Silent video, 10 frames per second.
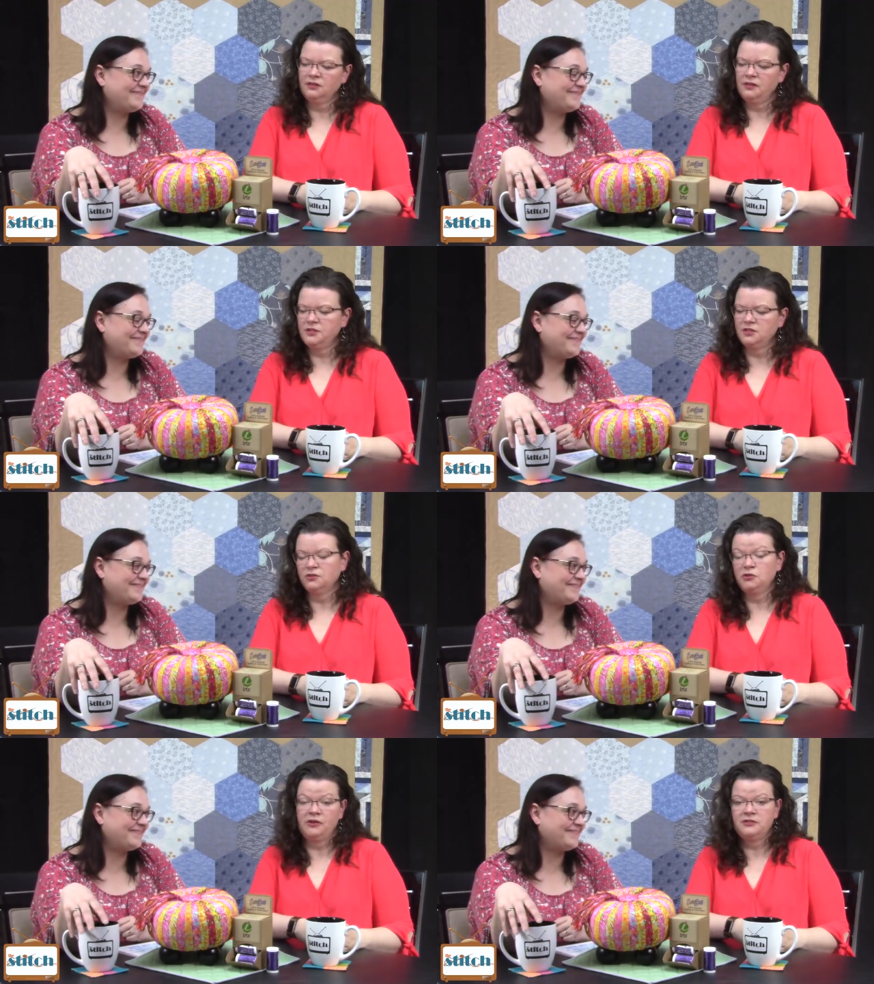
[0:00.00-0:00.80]
Speaker 1: let me just
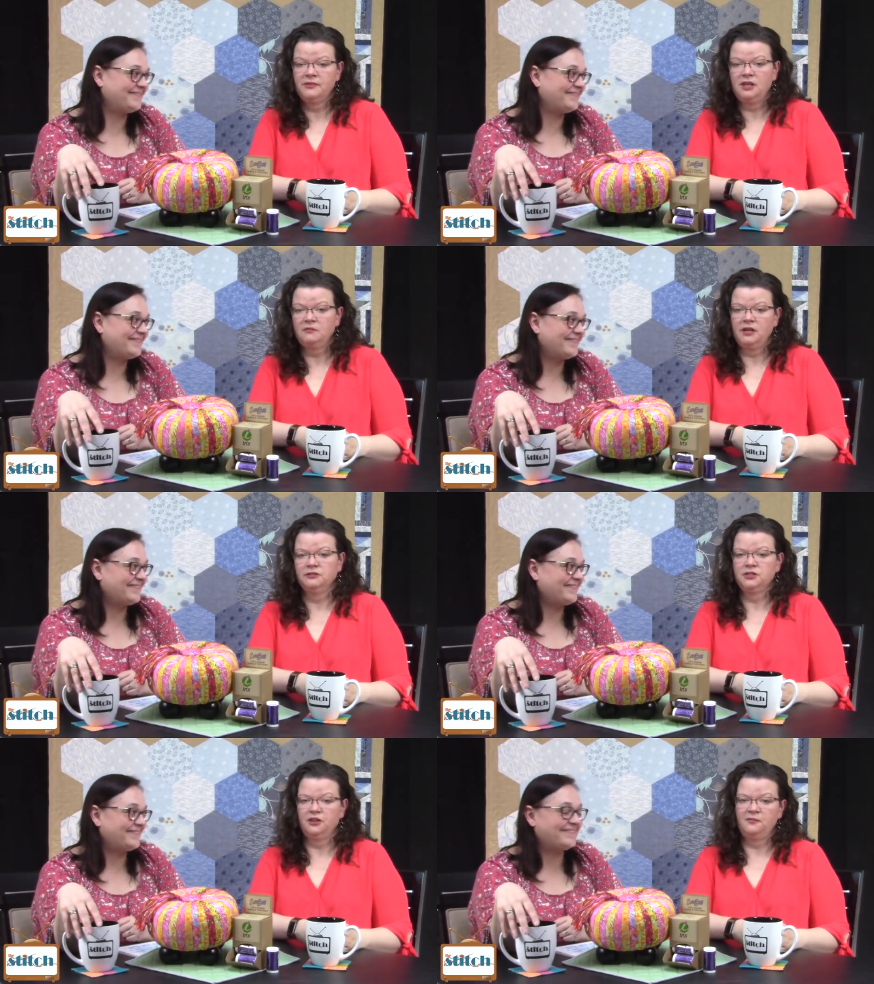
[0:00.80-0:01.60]
go draw something in
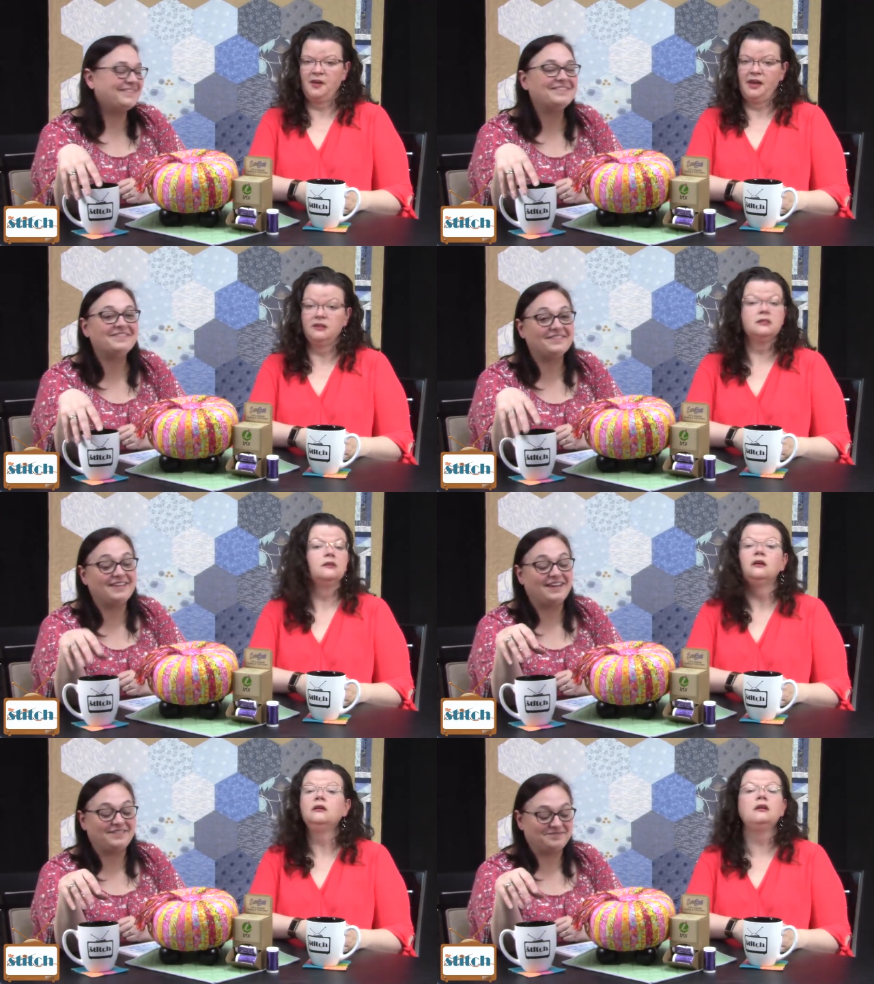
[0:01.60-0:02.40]
Microsoft Paint.
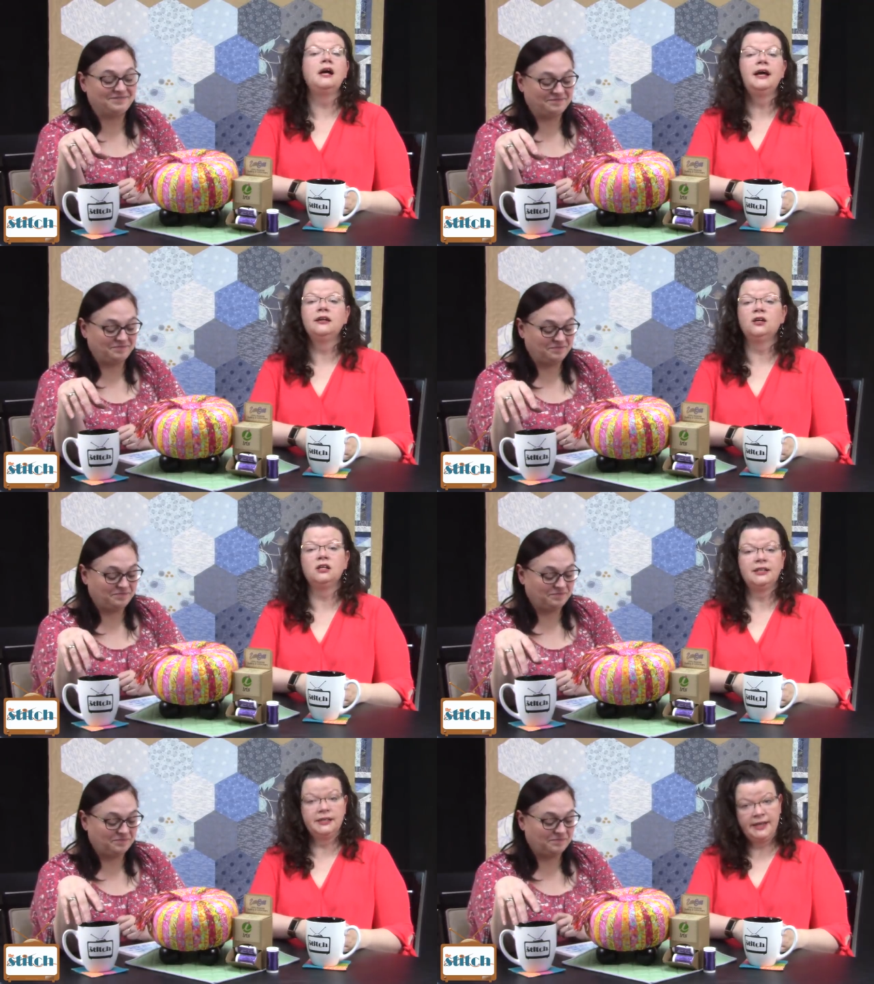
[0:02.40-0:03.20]
Yeah. Not at
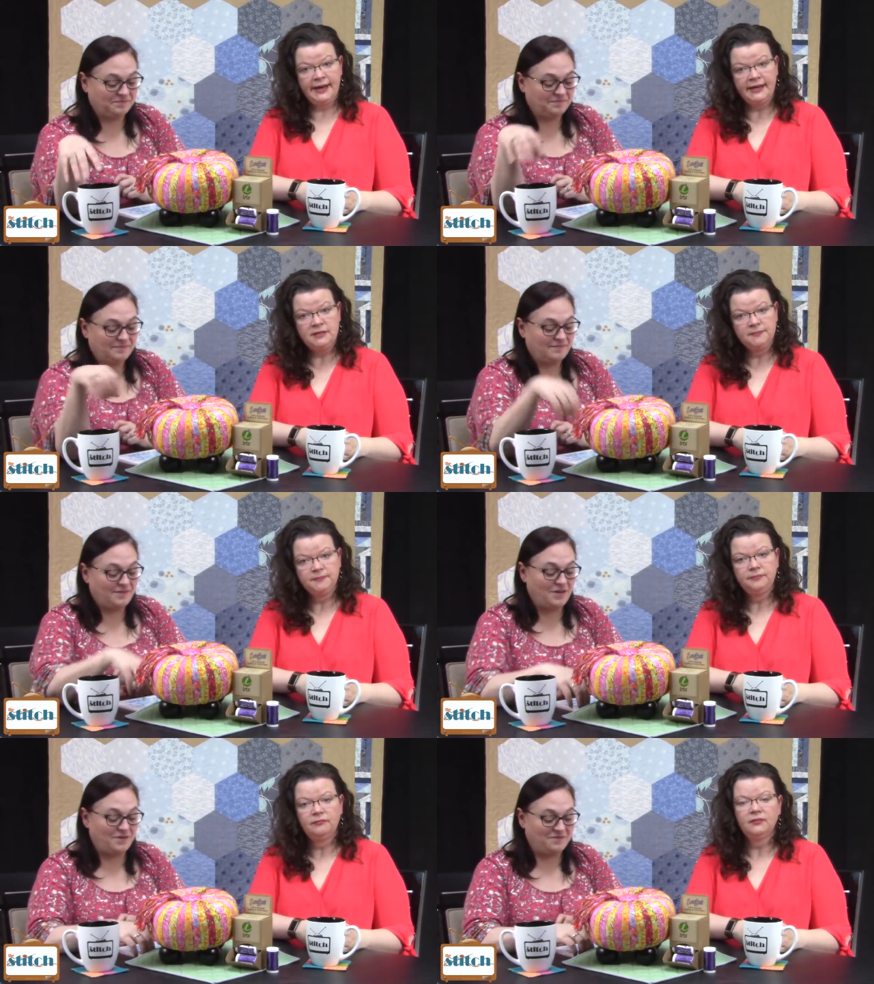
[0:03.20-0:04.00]
all like that.
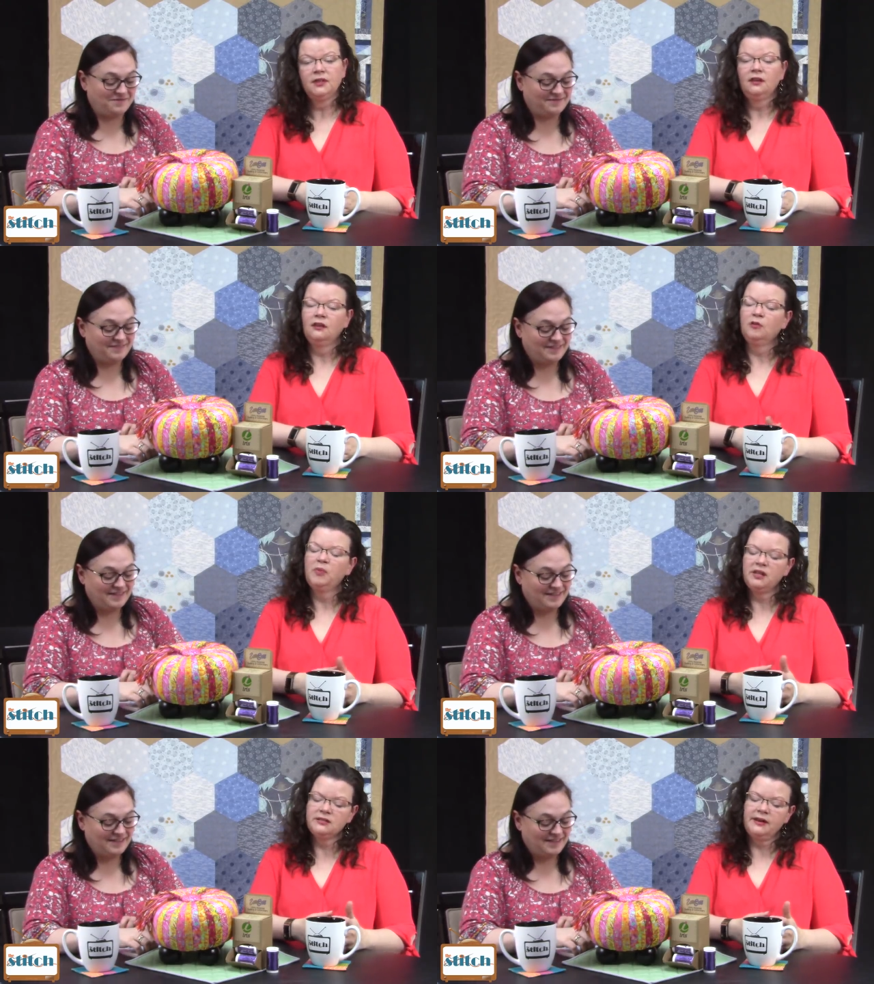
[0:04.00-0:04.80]
No
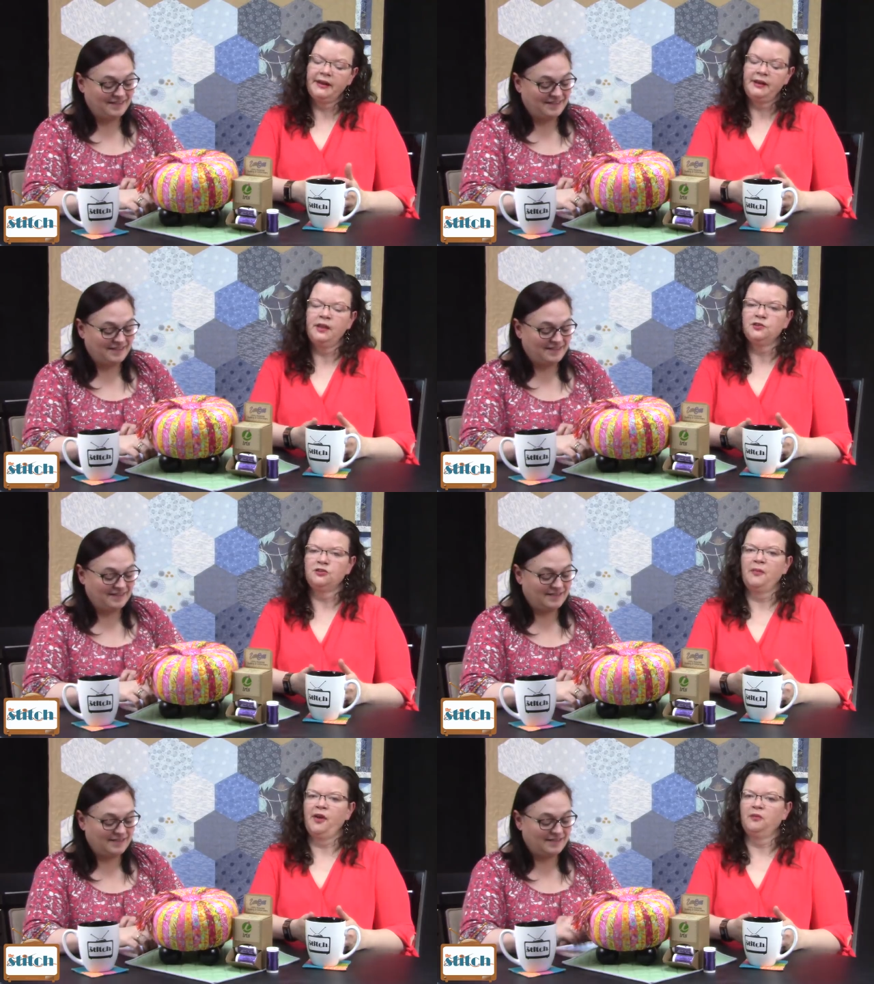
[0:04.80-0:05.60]
but it's not an
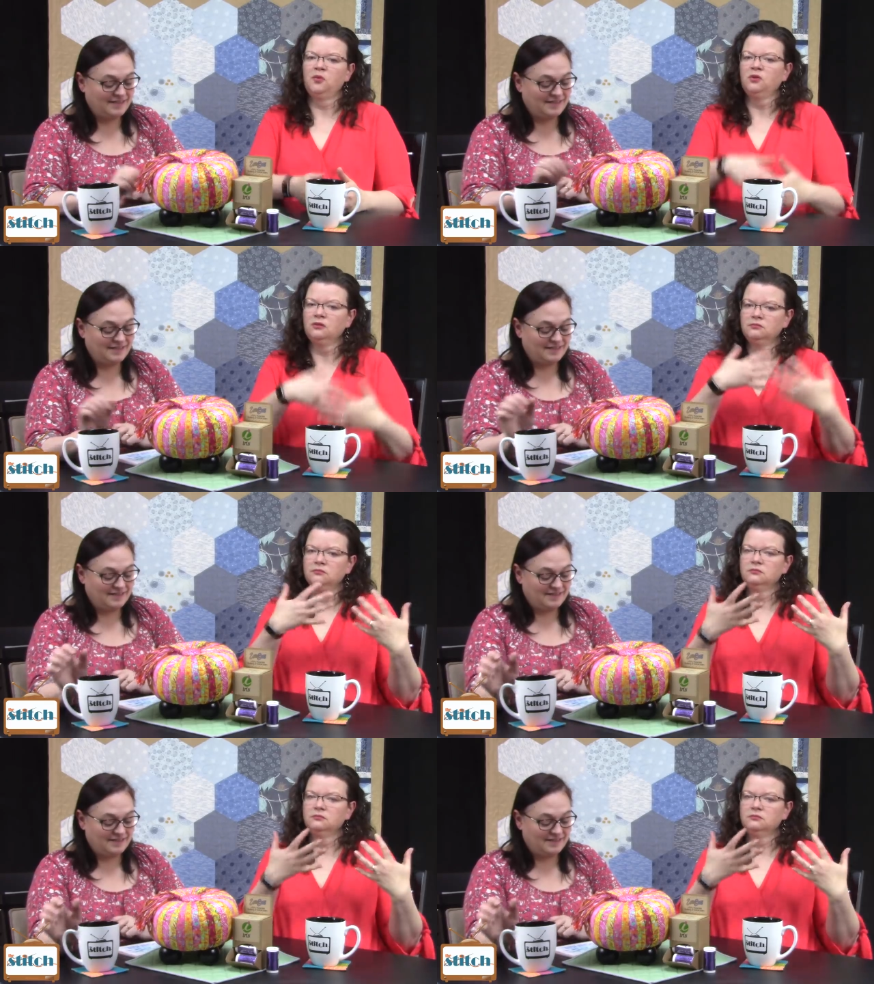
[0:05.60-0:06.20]
insurmountable.